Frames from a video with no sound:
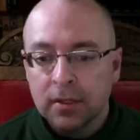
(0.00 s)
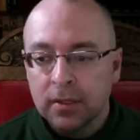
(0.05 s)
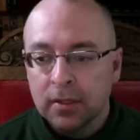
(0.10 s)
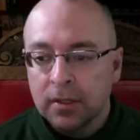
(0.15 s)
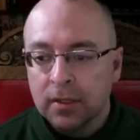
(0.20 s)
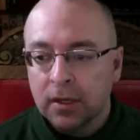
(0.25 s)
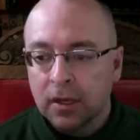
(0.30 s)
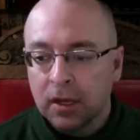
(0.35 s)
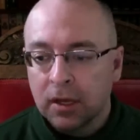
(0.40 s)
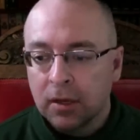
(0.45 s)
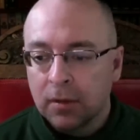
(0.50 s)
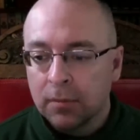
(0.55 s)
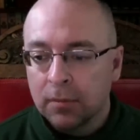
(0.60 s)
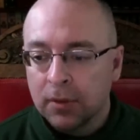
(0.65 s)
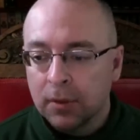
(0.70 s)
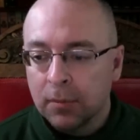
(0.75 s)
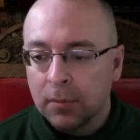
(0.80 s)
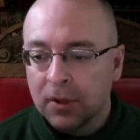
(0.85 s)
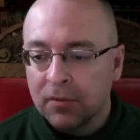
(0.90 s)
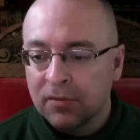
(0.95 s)
Um, they
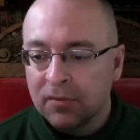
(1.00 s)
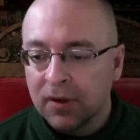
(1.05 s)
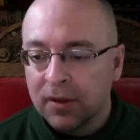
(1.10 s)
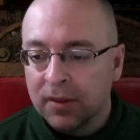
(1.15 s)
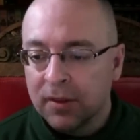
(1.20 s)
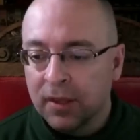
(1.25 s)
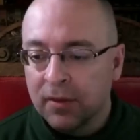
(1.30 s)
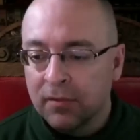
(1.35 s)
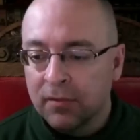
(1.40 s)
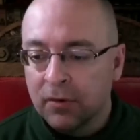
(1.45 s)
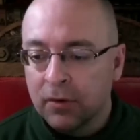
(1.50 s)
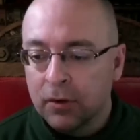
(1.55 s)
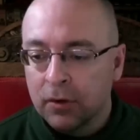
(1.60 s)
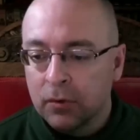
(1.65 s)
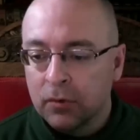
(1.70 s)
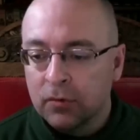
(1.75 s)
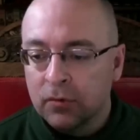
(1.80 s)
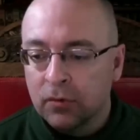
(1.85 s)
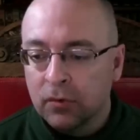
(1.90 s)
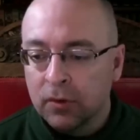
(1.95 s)
might find that very
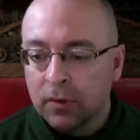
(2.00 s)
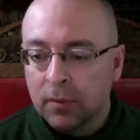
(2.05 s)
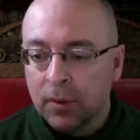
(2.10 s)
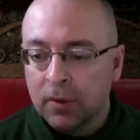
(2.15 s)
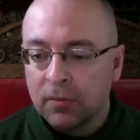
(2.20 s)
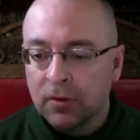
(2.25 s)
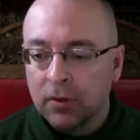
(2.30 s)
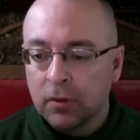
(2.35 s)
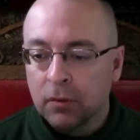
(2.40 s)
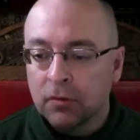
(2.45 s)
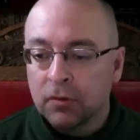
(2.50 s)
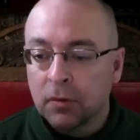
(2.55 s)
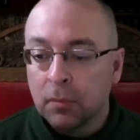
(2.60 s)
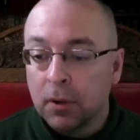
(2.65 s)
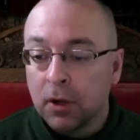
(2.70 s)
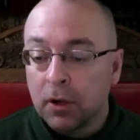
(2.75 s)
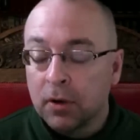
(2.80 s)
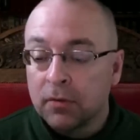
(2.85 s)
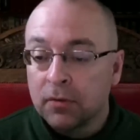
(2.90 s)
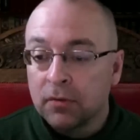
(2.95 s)
useful. They might find those
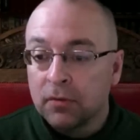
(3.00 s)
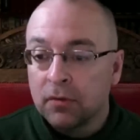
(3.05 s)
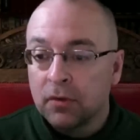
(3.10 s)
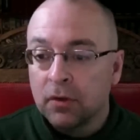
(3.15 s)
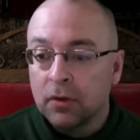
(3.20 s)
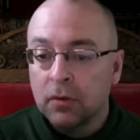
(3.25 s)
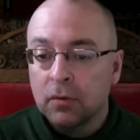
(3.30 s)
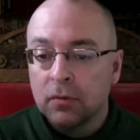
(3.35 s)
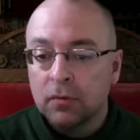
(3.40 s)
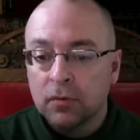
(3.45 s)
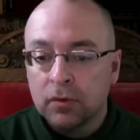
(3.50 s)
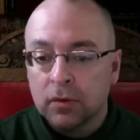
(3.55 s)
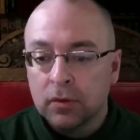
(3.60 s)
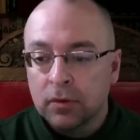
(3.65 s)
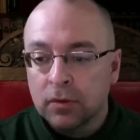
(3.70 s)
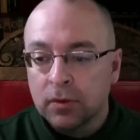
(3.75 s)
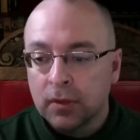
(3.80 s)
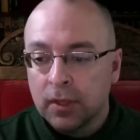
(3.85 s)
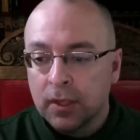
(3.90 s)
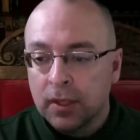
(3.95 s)
comparisons very useful.
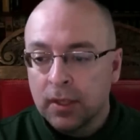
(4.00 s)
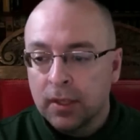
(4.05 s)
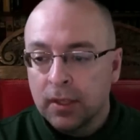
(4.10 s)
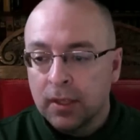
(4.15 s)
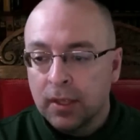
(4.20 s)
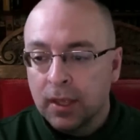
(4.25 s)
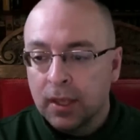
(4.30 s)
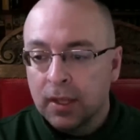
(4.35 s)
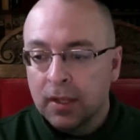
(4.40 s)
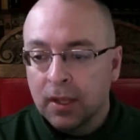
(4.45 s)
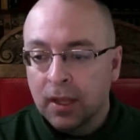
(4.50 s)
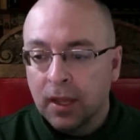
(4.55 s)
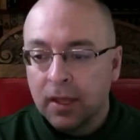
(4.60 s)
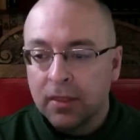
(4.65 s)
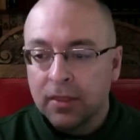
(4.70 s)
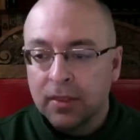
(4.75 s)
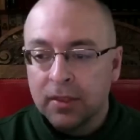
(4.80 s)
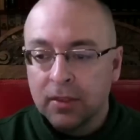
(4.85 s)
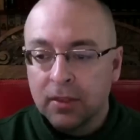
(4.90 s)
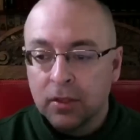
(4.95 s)
And I, I
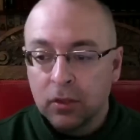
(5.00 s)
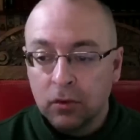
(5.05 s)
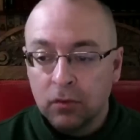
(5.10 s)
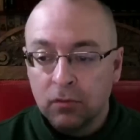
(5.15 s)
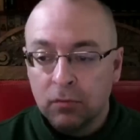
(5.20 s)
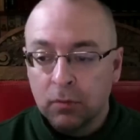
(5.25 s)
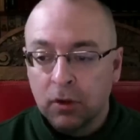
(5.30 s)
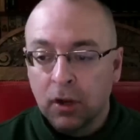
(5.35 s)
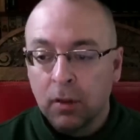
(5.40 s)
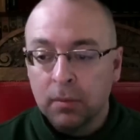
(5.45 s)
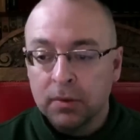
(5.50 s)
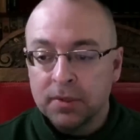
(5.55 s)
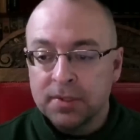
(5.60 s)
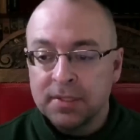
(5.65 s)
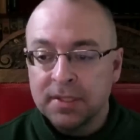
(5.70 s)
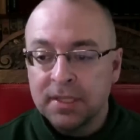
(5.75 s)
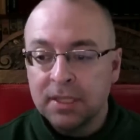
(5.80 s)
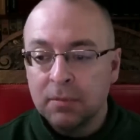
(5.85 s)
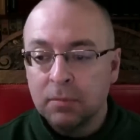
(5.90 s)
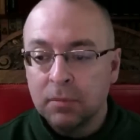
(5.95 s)
think that you've probably
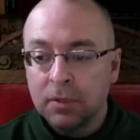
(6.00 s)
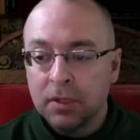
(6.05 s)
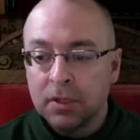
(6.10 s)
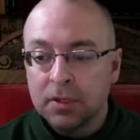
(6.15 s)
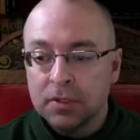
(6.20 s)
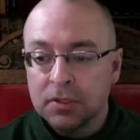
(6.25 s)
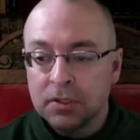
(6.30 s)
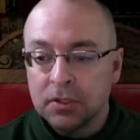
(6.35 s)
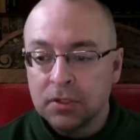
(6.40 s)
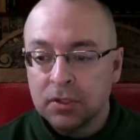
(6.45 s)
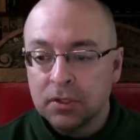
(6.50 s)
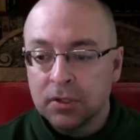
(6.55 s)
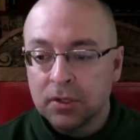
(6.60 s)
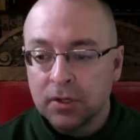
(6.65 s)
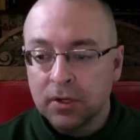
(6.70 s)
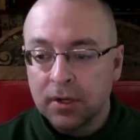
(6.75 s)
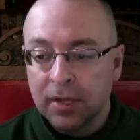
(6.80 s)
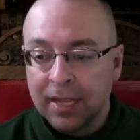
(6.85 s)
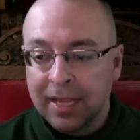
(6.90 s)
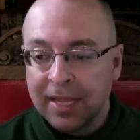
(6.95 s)
seen, because you're
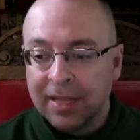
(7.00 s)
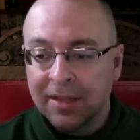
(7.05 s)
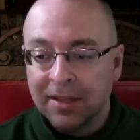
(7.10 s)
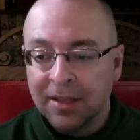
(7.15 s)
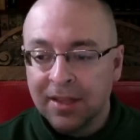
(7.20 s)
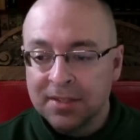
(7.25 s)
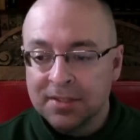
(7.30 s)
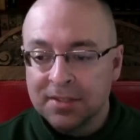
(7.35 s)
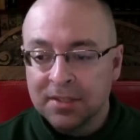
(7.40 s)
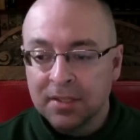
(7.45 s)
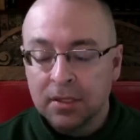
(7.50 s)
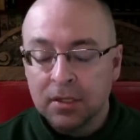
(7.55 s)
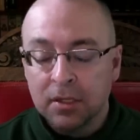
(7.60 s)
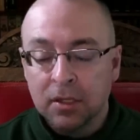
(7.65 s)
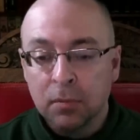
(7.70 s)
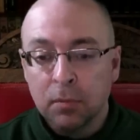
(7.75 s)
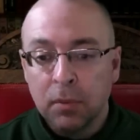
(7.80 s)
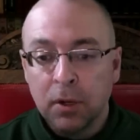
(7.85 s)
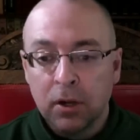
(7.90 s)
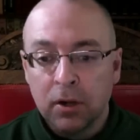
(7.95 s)
analyzing it and
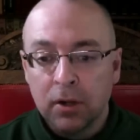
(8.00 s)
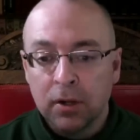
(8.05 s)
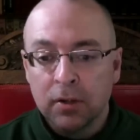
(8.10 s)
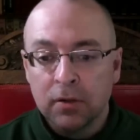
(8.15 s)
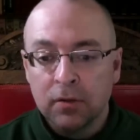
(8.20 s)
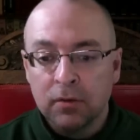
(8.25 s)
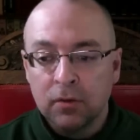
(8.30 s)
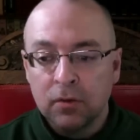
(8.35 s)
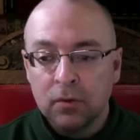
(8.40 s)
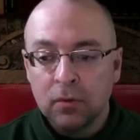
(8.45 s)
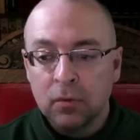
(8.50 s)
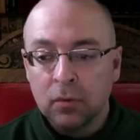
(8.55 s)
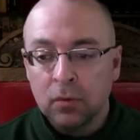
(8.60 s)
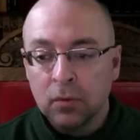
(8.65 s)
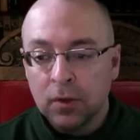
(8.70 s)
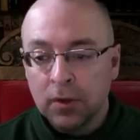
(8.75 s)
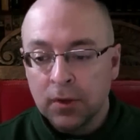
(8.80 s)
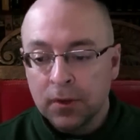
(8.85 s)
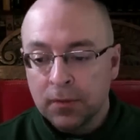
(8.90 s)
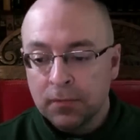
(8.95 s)
comparing it to
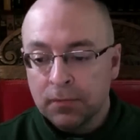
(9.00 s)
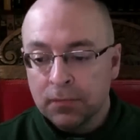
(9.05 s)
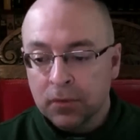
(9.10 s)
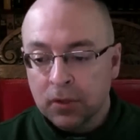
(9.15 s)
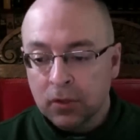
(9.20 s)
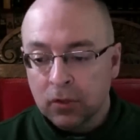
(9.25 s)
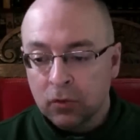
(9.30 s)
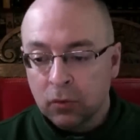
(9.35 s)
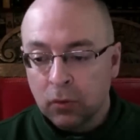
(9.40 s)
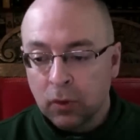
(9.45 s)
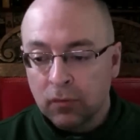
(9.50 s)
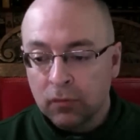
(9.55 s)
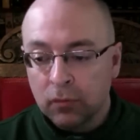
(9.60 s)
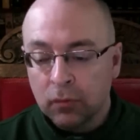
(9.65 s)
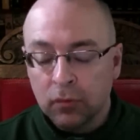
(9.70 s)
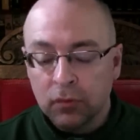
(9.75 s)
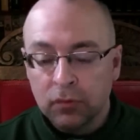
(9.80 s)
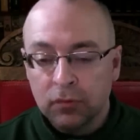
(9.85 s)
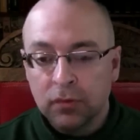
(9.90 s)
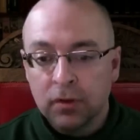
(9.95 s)
twelve
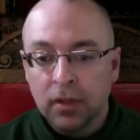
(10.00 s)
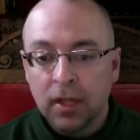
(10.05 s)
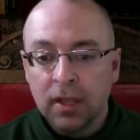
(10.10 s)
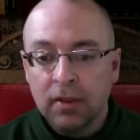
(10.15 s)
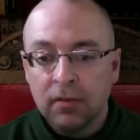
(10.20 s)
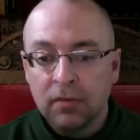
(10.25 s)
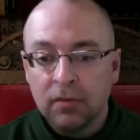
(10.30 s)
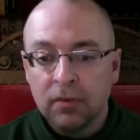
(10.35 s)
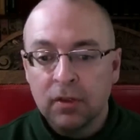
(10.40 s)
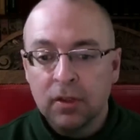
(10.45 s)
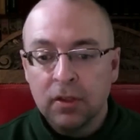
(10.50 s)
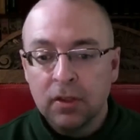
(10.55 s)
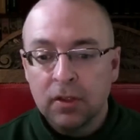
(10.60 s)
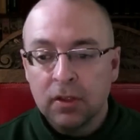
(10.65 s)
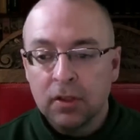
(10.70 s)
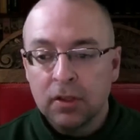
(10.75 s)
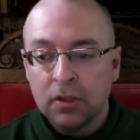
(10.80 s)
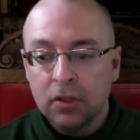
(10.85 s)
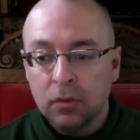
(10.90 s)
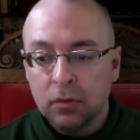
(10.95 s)
rules for life,
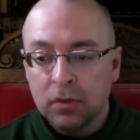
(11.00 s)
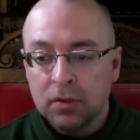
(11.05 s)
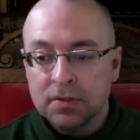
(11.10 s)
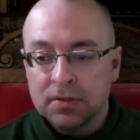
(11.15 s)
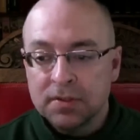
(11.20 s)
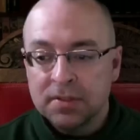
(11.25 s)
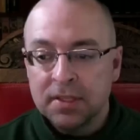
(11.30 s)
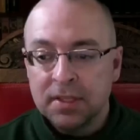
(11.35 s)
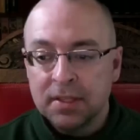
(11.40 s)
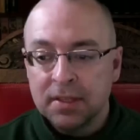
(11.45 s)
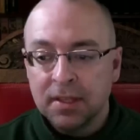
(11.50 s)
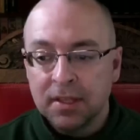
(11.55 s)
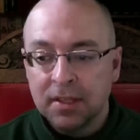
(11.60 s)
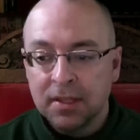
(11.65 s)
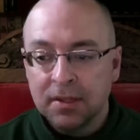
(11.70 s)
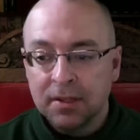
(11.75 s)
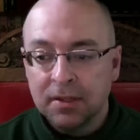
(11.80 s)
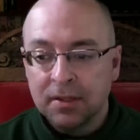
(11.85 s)
you can see that